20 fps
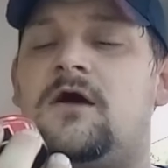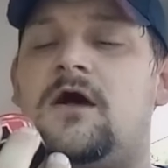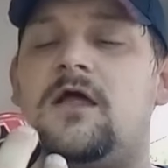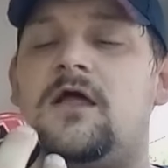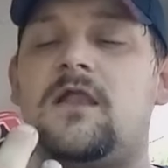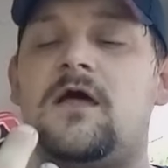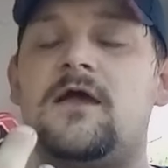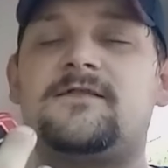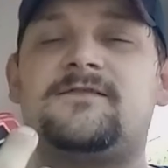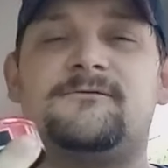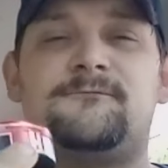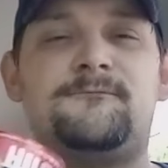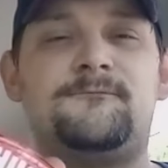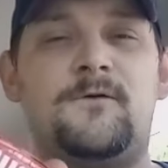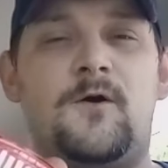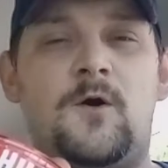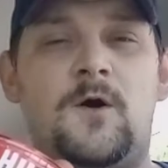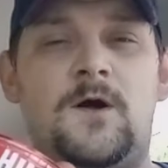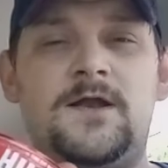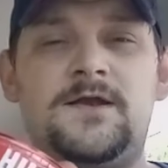I like the
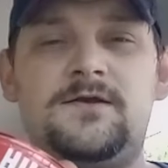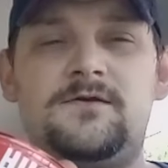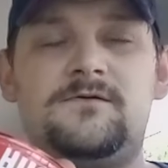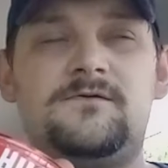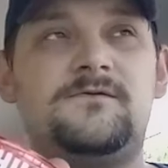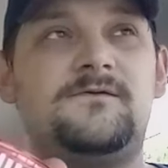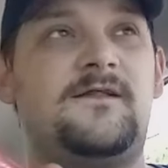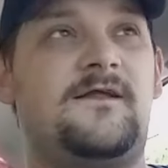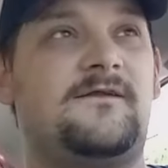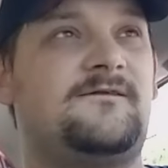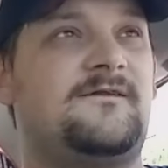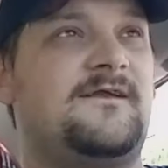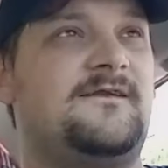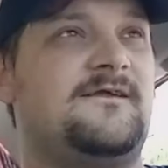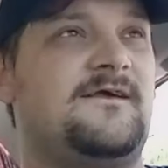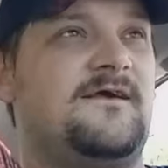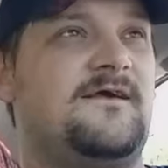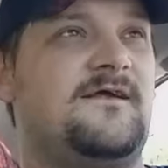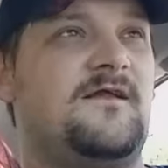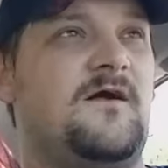font that they
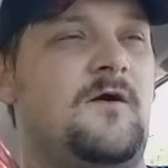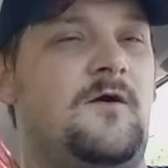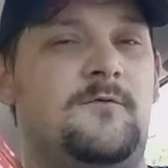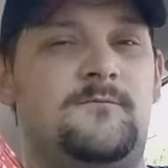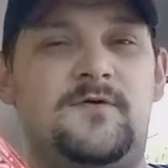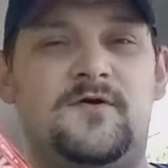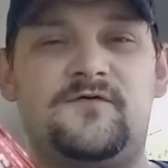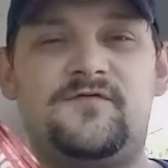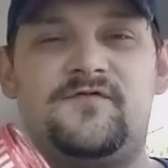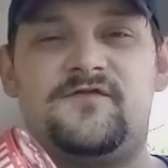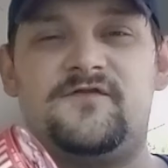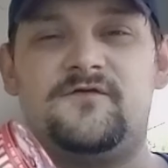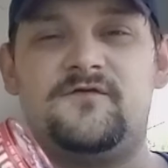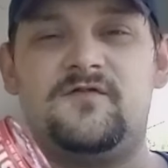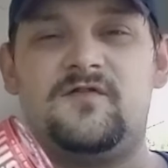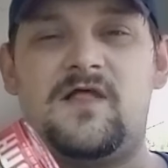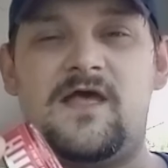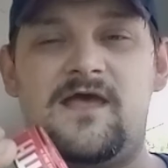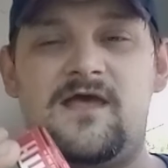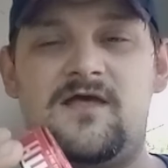did on both
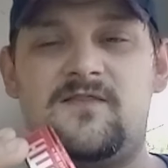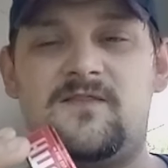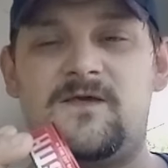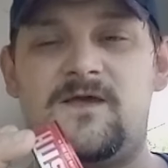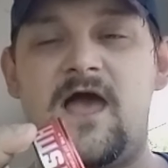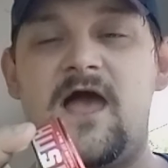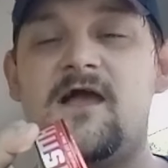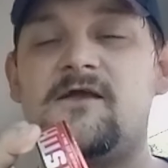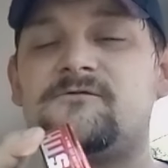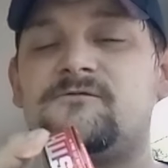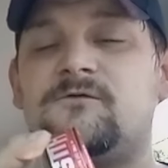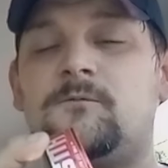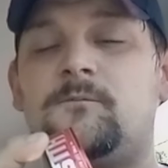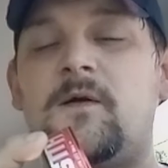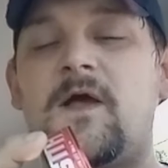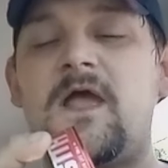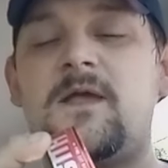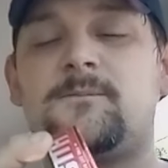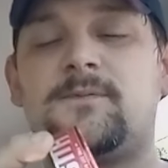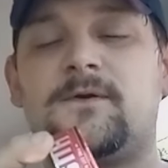the actual
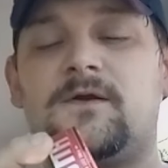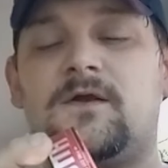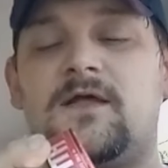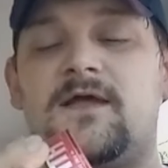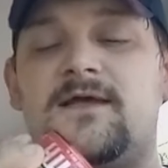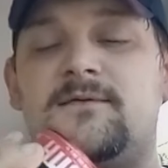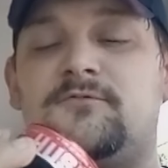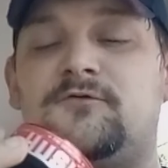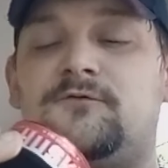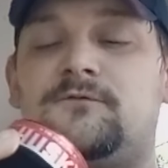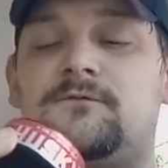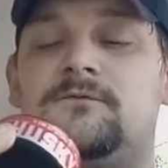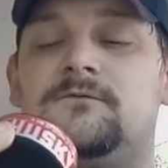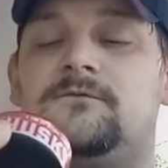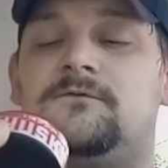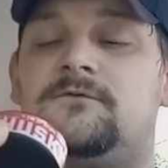paper label